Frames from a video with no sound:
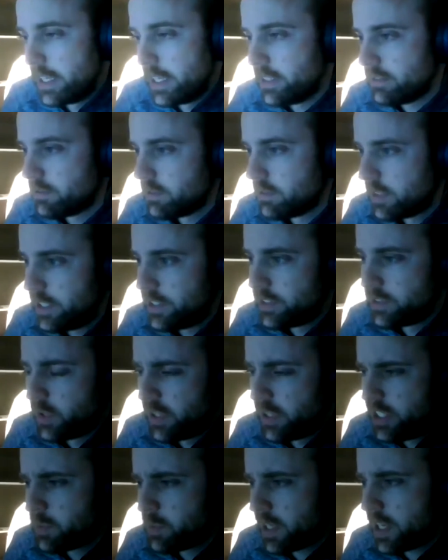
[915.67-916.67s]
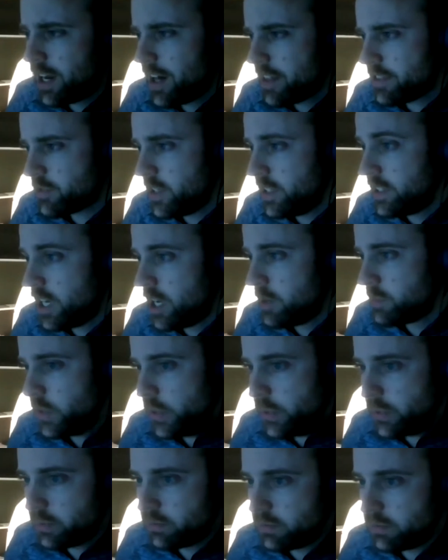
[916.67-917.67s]
And, he's been caught 3 times,
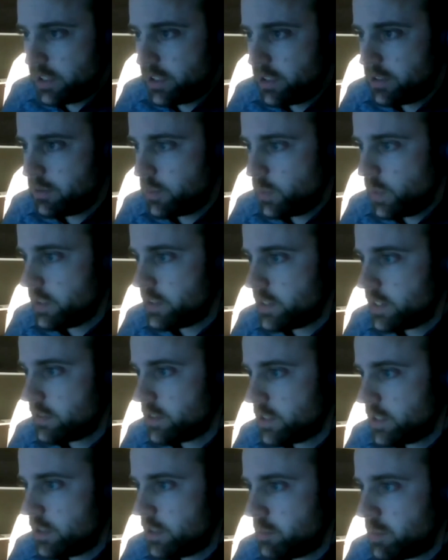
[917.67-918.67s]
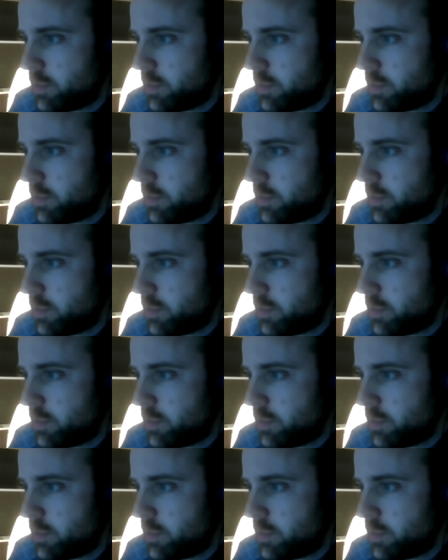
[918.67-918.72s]
so relatively good